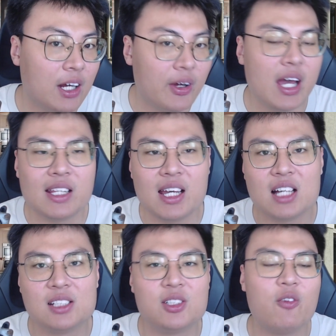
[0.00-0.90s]
All right. And there are
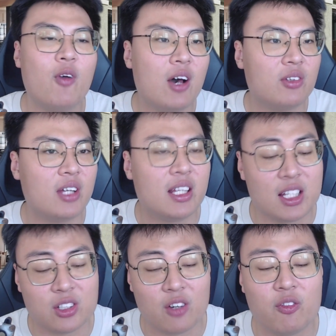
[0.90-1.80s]
software out there that
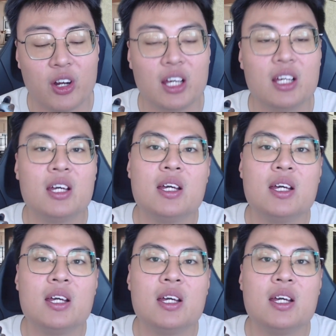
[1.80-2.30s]
is offering